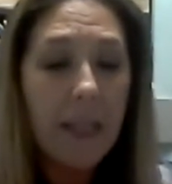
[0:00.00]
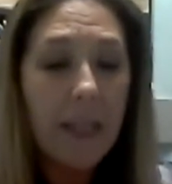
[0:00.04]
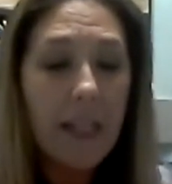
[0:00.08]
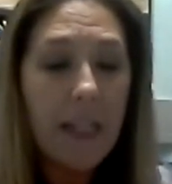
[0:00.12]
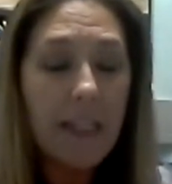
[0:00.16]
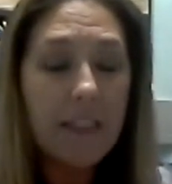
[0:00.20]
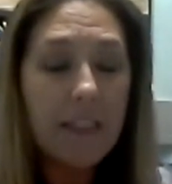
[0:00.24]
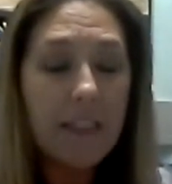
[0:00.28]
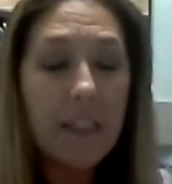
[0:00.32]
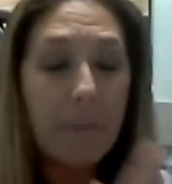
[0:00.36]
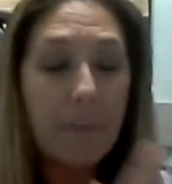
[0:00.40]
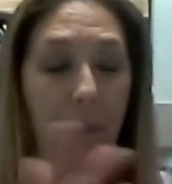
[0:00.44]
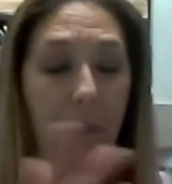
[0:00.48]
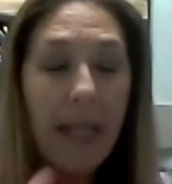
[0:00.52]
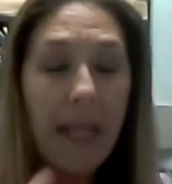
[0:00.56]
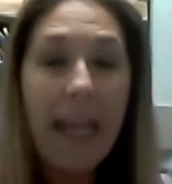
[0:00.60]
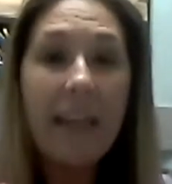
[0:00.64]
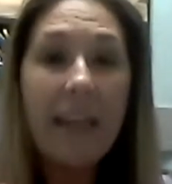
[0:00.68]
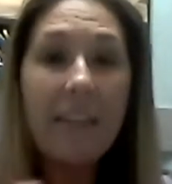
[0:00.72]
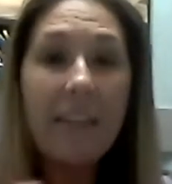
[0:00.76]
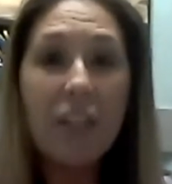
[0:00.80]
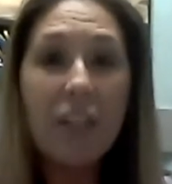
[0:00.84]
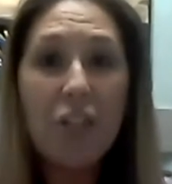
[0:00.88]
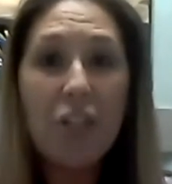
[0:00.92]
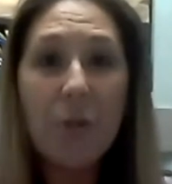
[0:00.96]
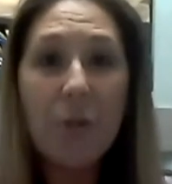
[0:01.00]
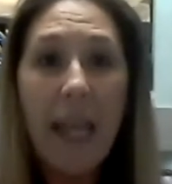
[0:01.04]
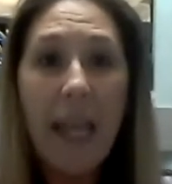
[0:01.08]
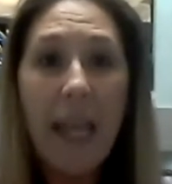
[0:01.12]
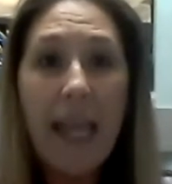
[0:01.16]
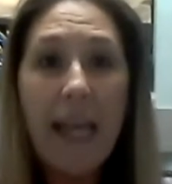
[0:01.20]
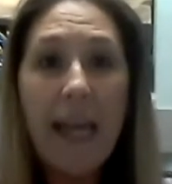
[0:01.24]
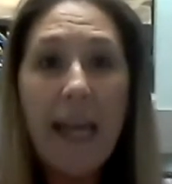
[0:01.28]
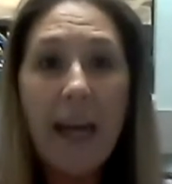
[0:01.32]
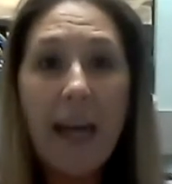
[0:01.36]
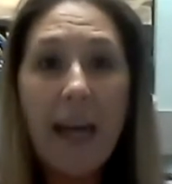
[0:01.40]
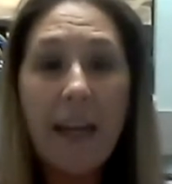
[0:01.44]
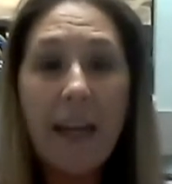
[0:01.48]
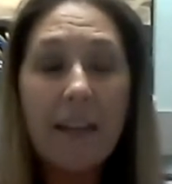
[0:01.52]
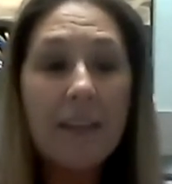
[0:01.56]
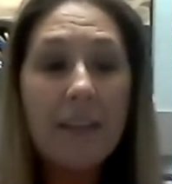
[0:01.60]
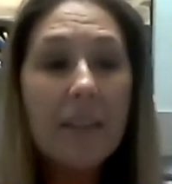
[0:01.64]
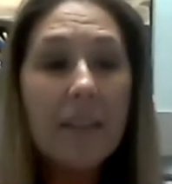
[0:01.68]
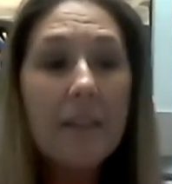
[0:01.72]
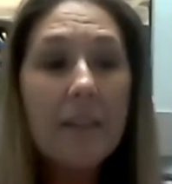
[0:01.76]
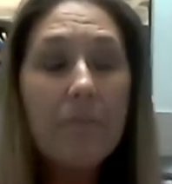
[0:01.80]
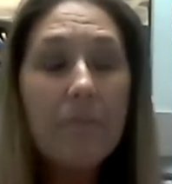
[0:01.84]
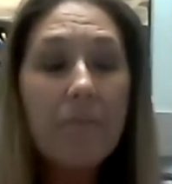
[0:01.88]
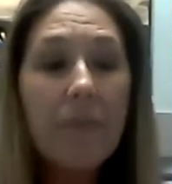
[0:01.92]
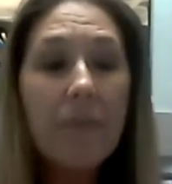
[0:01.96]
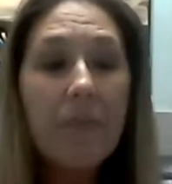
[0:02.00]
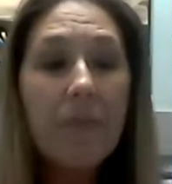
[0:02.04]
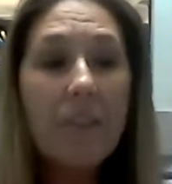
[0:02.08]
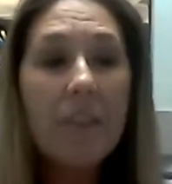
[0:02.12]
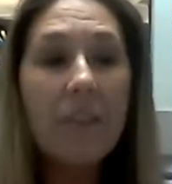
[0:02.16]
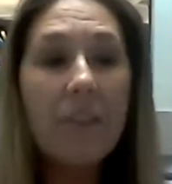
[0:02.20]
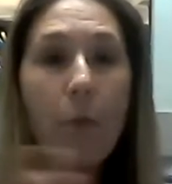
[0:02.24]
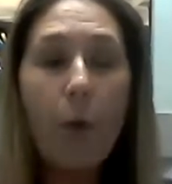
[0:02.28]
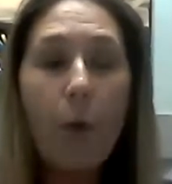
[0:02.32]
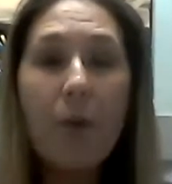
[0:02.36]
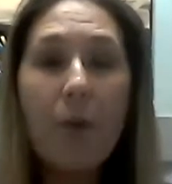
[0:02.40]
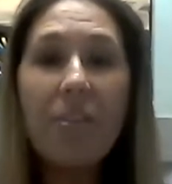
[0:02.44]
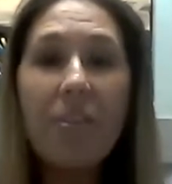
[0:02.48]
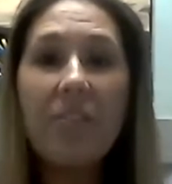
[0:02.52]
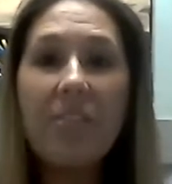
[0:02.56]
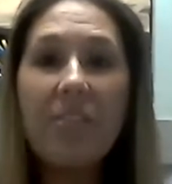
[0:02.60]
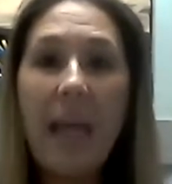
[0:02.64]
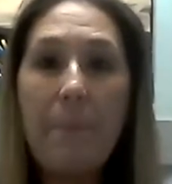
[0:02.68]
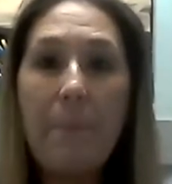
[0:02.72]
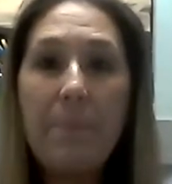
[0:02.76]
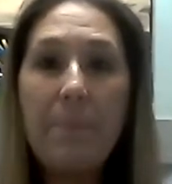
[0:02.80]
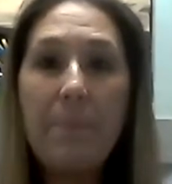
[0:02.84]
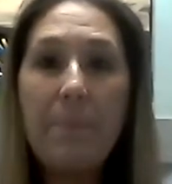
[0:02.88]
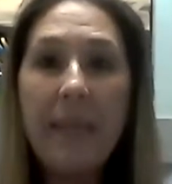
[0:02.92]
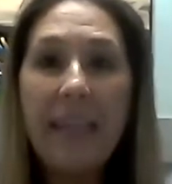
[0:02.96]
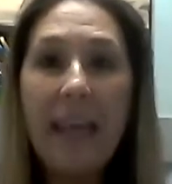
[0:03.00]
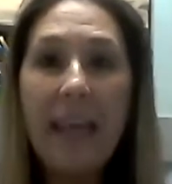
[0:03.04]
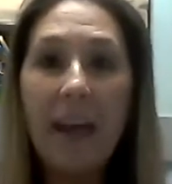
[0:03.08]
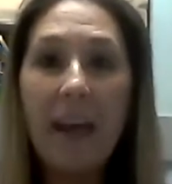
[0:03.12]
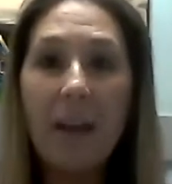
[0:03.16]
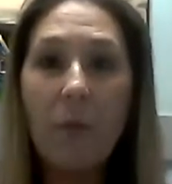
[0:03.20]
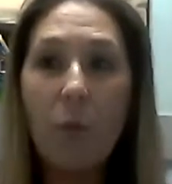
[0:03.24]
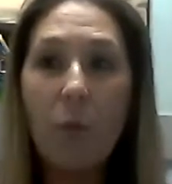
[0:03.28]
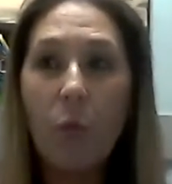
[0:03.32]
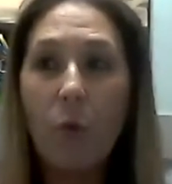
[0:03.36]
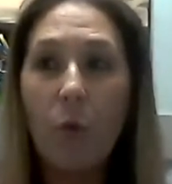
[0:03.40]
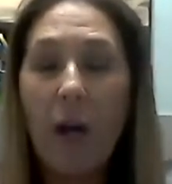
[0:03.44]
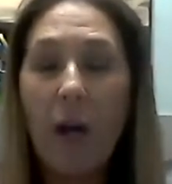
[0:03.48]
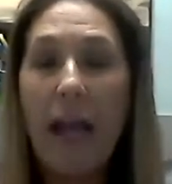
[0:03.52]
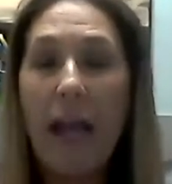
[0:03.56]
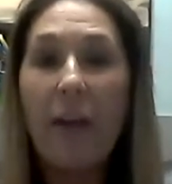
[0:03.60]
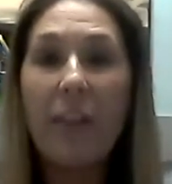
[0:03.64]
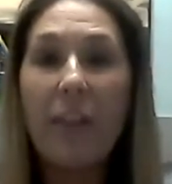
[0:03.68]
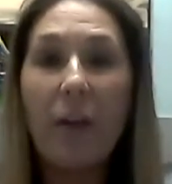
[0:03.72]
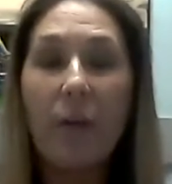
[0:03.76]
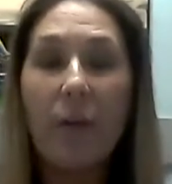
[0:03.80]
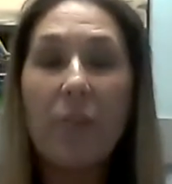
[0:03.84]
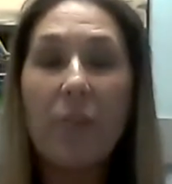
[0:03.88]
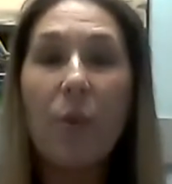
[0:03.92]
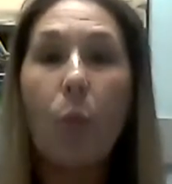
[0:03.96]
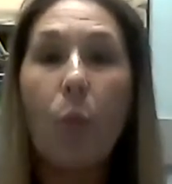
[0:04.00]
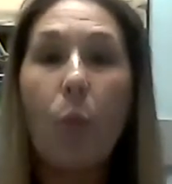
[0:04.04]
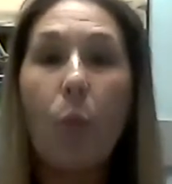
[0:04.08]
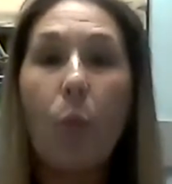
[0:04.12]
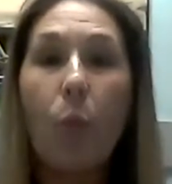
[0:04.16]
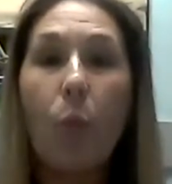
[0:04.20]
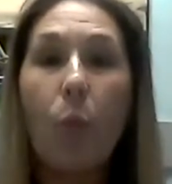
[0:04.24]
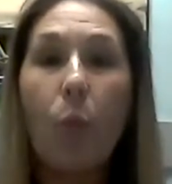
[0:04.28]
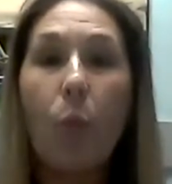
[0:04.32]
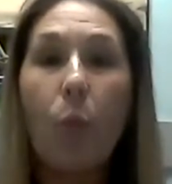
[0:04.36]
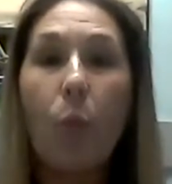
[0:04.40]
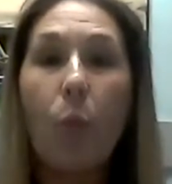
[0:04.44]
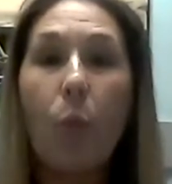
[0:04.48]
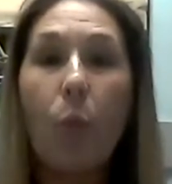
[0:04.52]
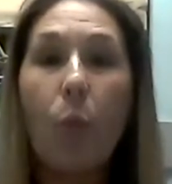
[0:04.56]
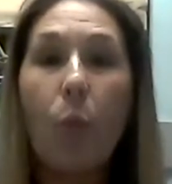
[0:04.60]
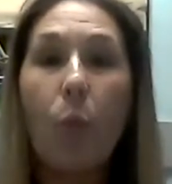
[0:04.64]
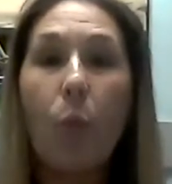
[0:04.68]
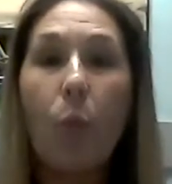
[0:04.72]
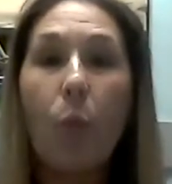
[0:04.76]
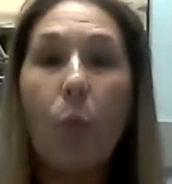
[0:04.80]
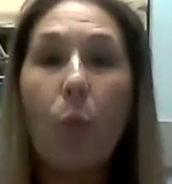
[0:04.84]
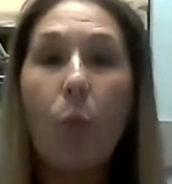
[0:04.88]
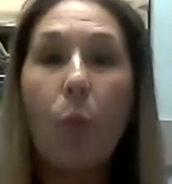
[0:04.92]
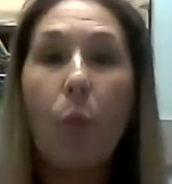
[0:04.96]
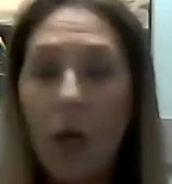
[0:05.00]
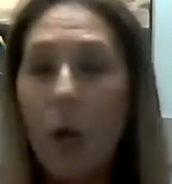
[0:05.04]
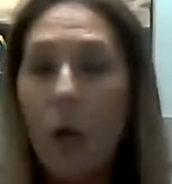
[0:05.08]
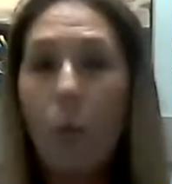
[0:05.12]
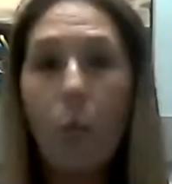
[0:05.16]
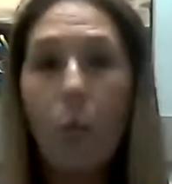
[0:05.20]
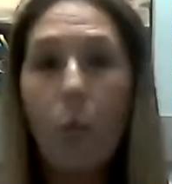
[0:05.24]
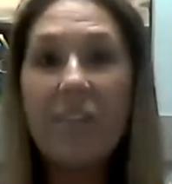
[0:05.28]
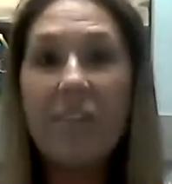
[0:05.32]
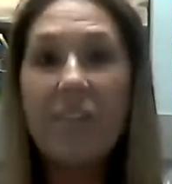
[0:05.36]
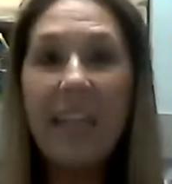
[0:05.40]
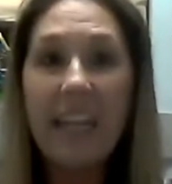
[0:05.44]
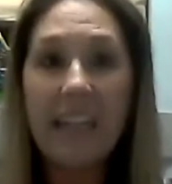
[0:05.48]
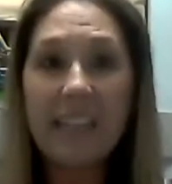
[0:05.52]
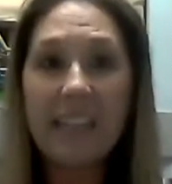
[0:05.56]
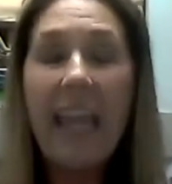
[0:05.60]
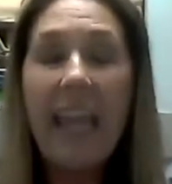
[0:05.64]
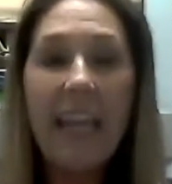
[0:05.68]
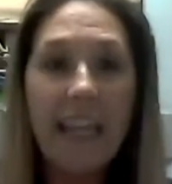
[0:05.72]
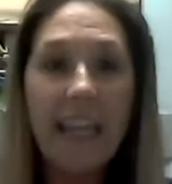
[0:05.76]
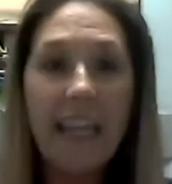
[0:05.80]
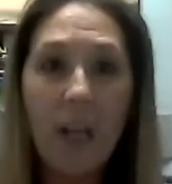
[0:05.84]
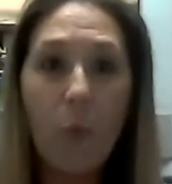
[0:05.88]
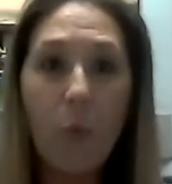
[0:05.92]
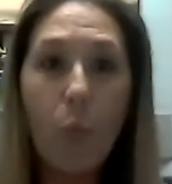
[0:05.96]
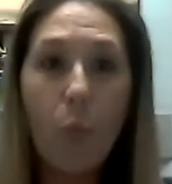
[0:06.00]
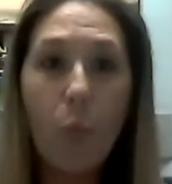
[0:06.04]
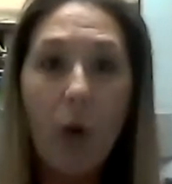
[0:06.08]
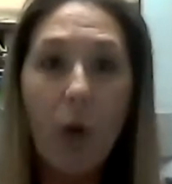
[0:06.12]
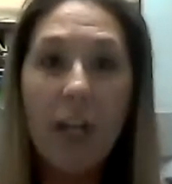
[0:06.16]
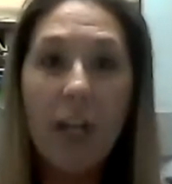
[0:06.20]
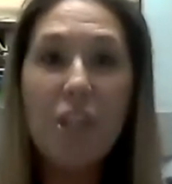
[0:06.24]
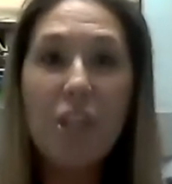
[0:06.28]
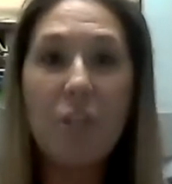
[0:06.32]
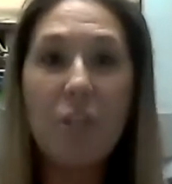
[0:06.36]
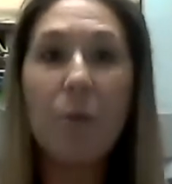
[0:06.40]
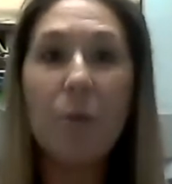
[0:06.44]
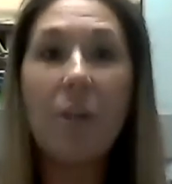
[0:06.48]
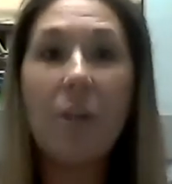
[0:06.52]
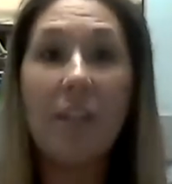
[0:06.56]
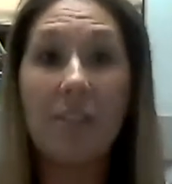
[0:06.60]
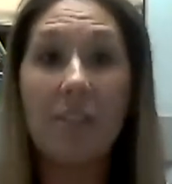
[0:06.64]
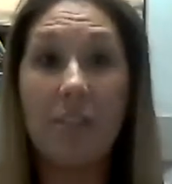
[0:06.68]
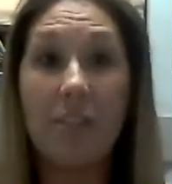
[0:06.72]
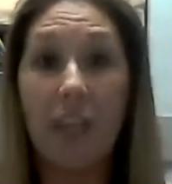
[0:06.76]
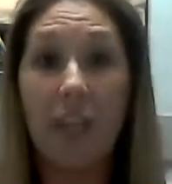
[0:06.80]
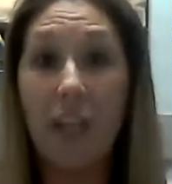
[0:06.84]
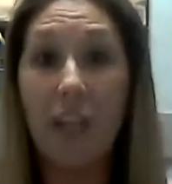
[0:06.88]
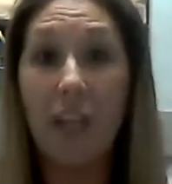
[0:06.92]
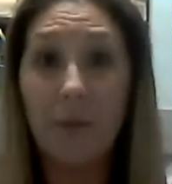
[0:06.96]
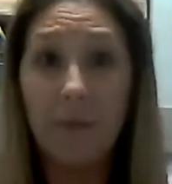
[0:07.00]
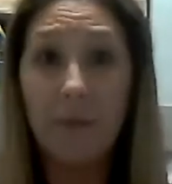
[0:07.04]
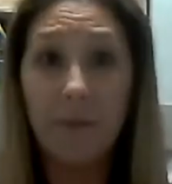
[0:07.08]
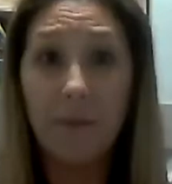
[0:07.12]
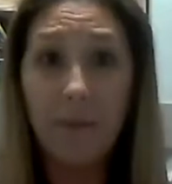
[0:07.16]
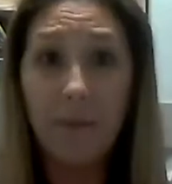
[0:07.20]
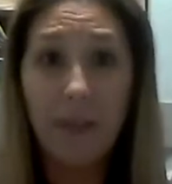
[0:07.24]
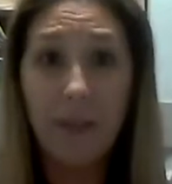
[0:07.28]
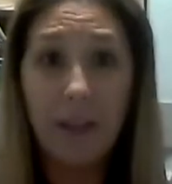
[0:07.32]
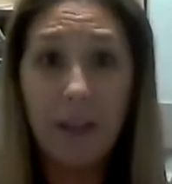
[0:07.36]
Is the plans that you had, the forces that were out there in the world were dictating what you could do.